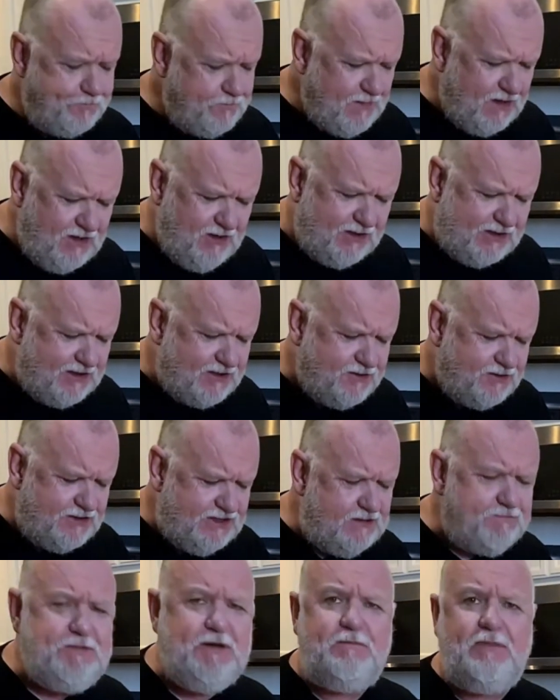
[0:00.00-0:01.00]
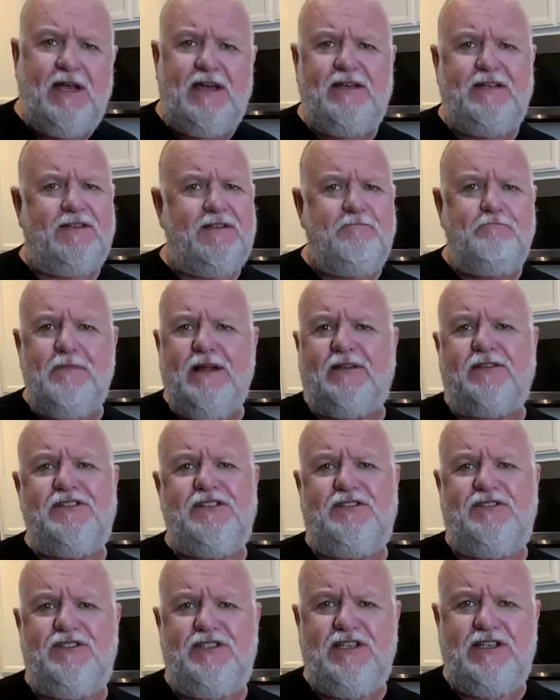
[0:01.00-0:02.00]
you've got the crispy bacon, the
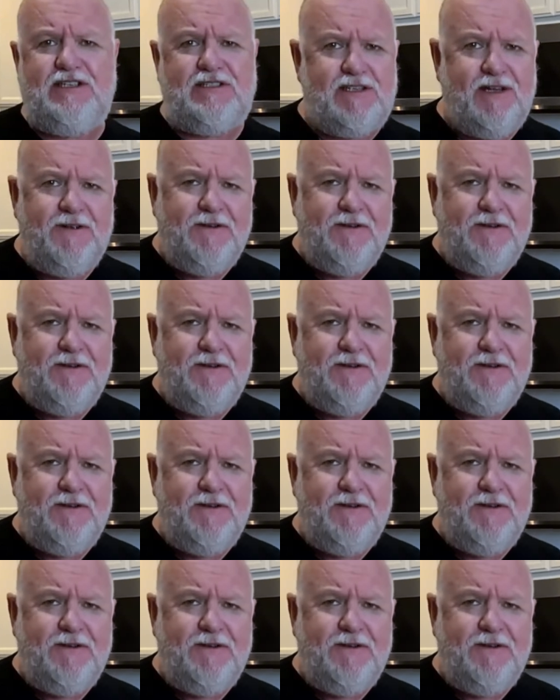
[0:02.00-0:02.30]
melted cheese.